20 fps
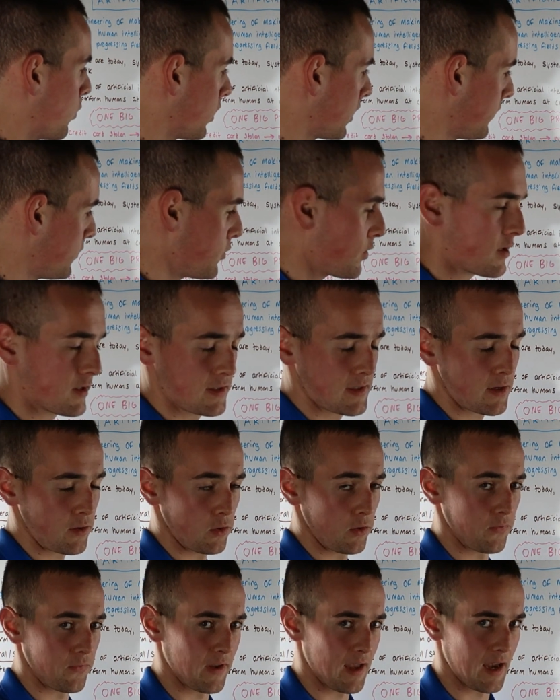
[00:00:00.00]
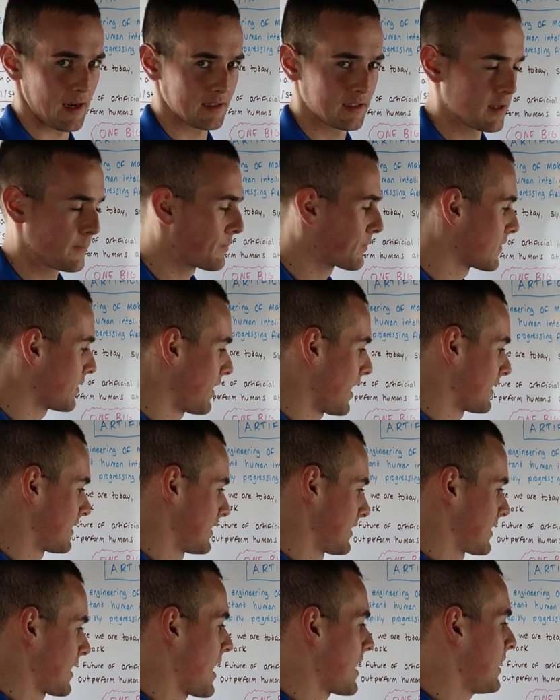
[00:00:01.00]
What if you consider the fact that
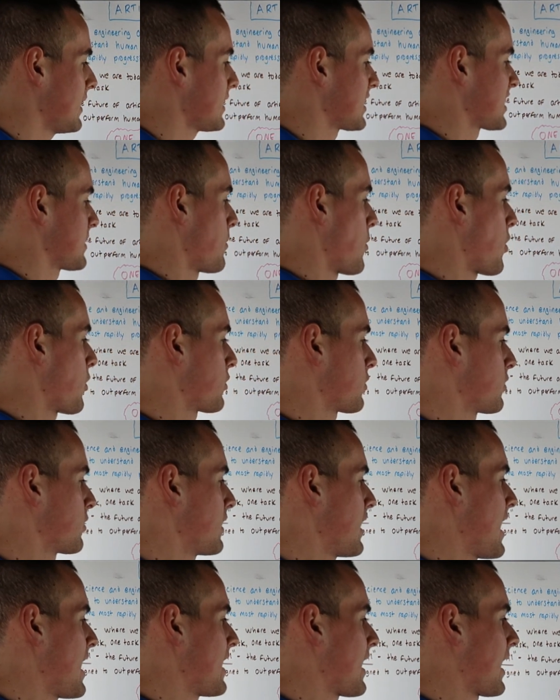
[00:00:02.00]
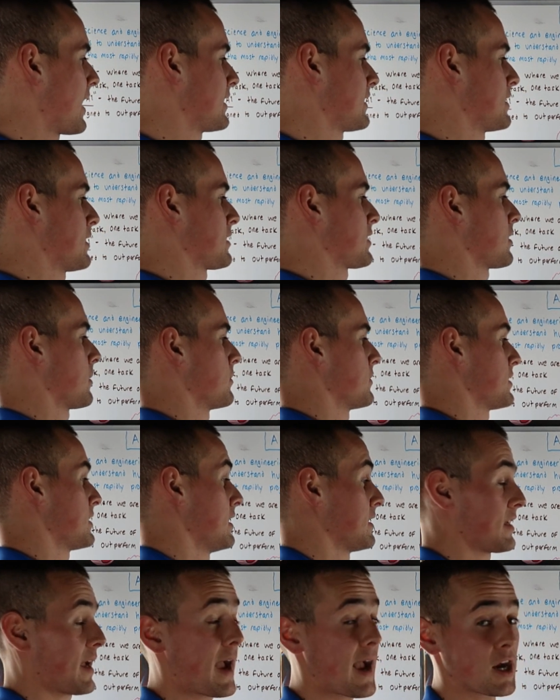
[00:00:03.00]
designing smarter AI systems
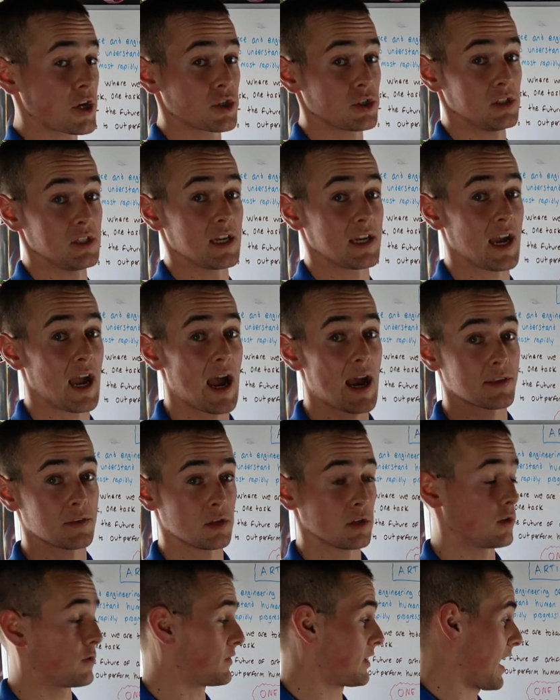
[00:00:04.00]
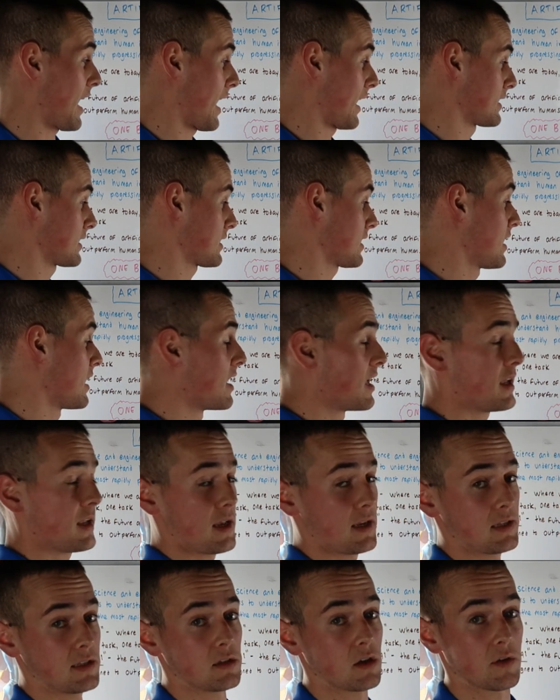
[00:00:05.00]
is actually a cognitive task
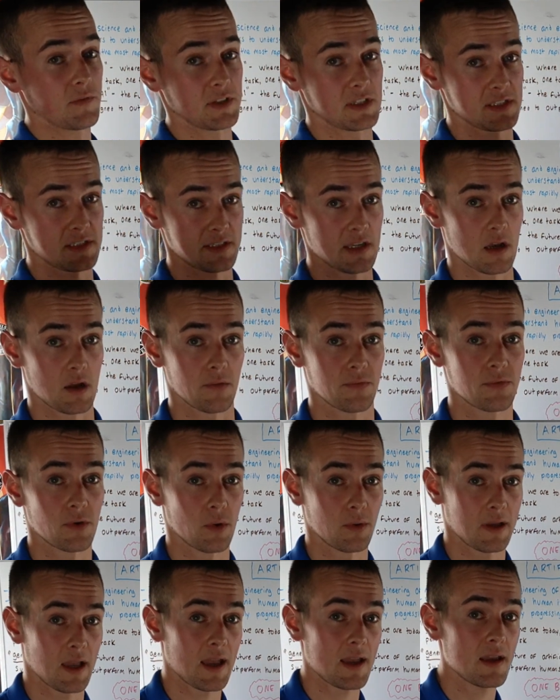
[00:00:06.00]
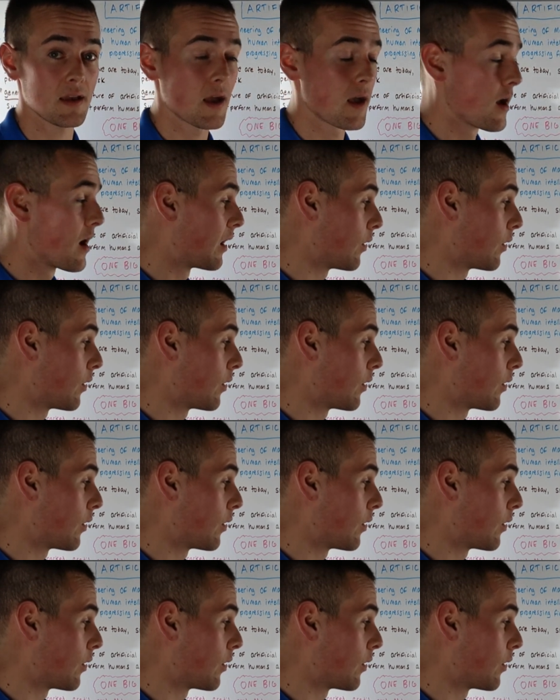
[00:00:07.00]
in and of itself, okay?